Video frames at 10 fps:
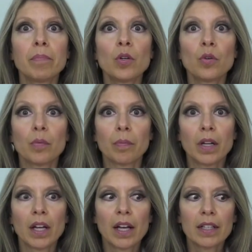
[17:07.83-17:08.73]
boom,
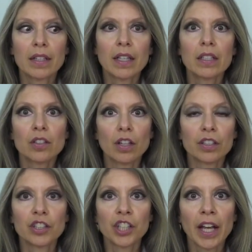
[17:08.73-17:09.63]
things start
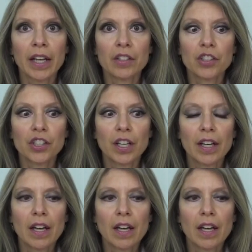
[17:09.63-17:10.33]
to change.